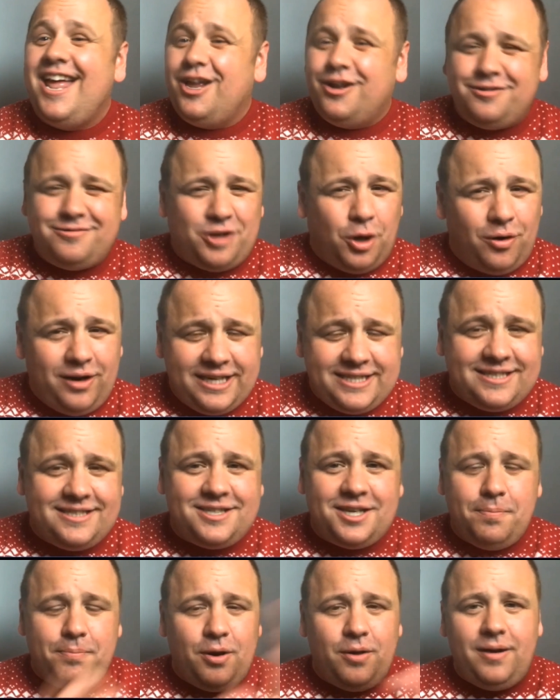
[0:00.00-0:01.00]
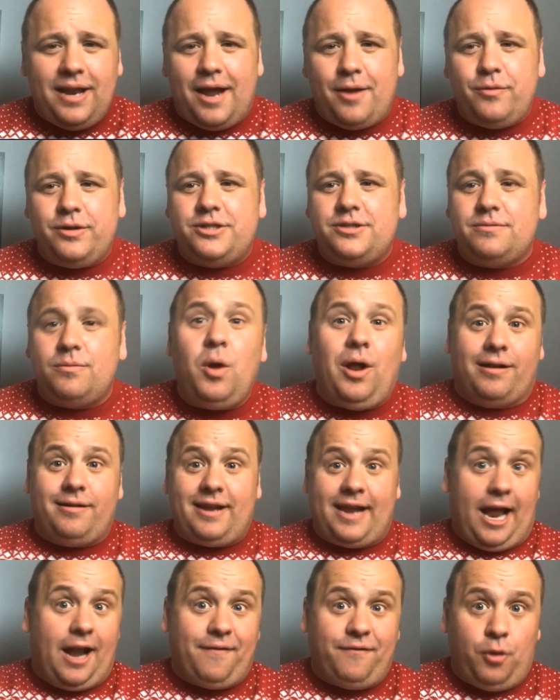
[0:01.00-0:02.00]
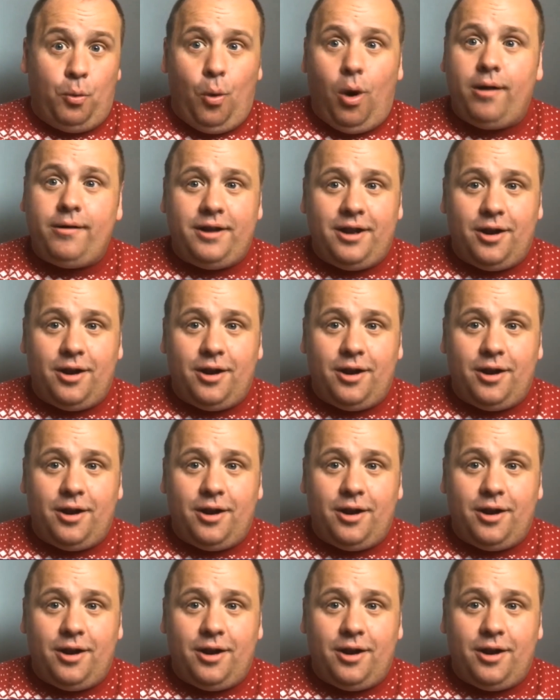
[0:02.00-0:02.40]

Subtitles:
Don't listen to the blue language. Well, you can if you want, you